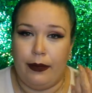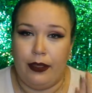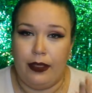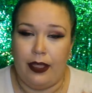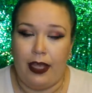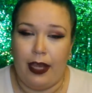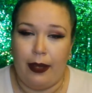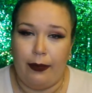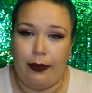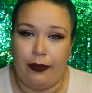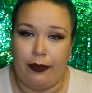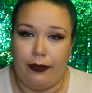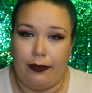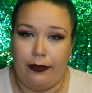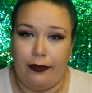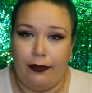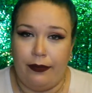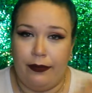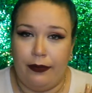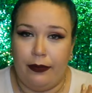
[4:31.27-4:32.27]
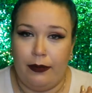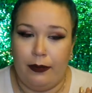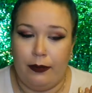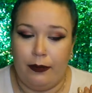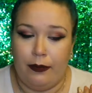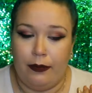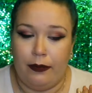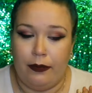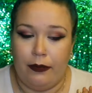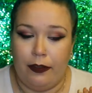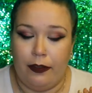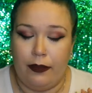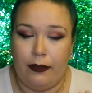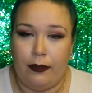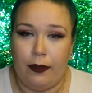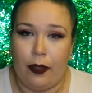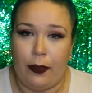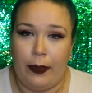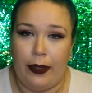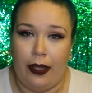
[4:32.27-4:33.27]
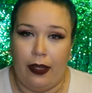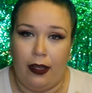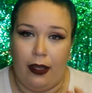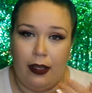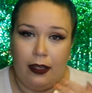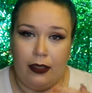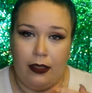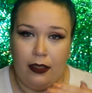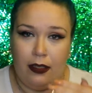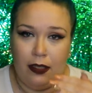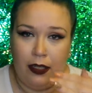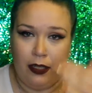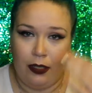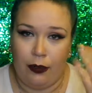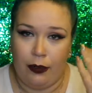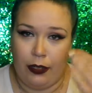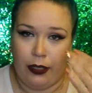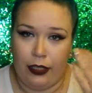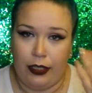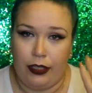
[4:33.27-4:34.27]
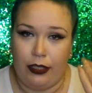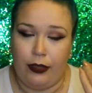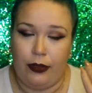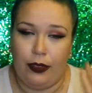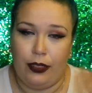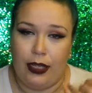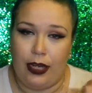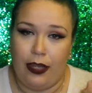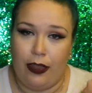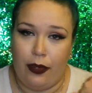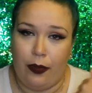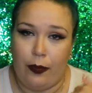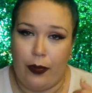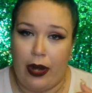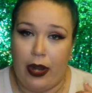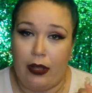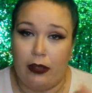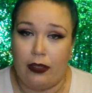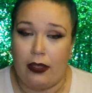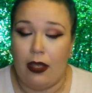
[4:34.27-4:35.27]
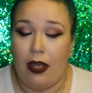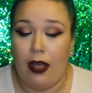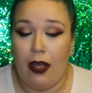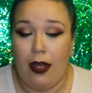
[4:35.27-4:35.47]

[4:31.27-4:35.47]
type of formula in order to shade their brows.